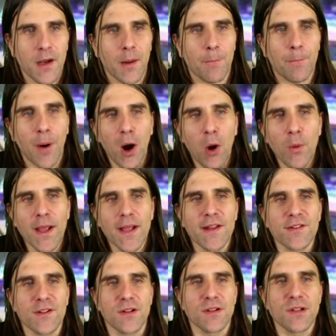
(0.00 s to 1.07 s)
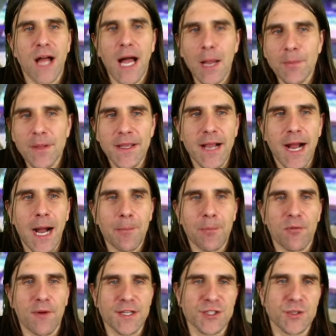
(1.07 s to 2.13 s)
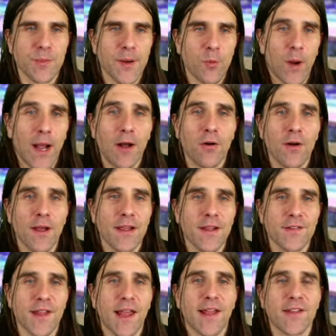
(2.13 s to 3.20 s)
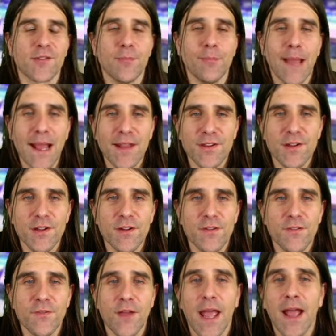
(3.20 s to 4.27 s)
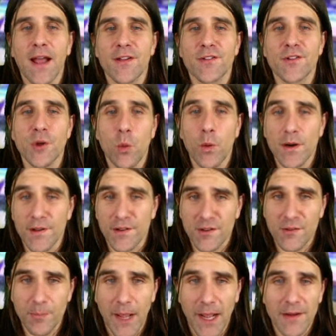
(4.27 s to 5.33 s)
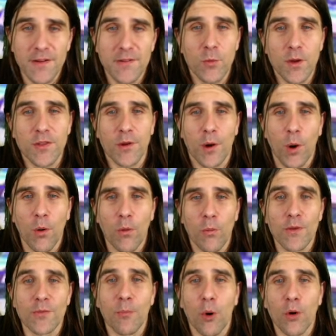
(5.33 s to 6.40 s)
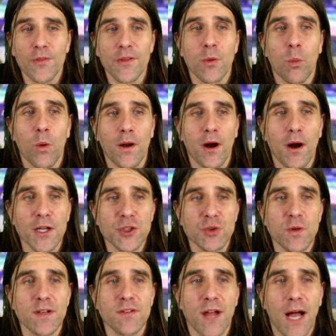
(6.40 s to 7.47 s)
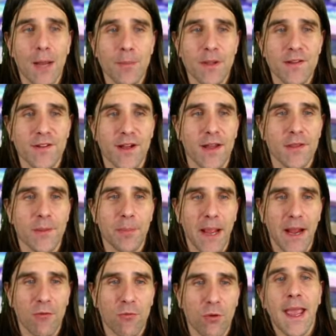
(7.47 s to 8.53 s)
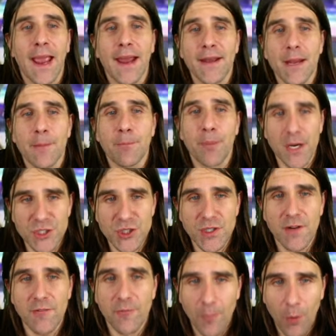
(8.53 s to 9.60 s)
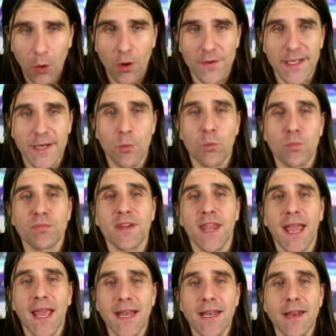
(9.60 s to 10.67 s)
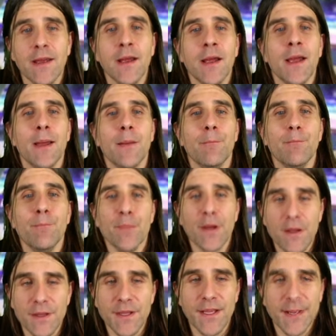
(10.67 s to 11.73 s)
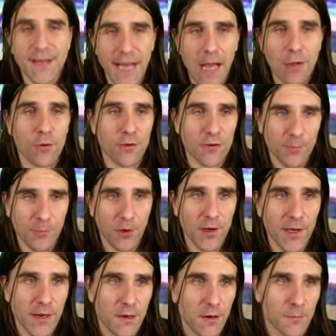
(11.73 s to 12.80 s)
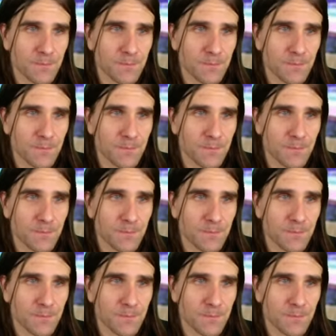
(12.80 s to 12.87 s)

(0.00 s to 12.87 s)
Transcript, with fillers: Boeing's lobbying operation, meanwhile, is as massive as you would expect it, with, oh, with more than 100 lobbyists on the payroll and a budget of more than $10 million per year.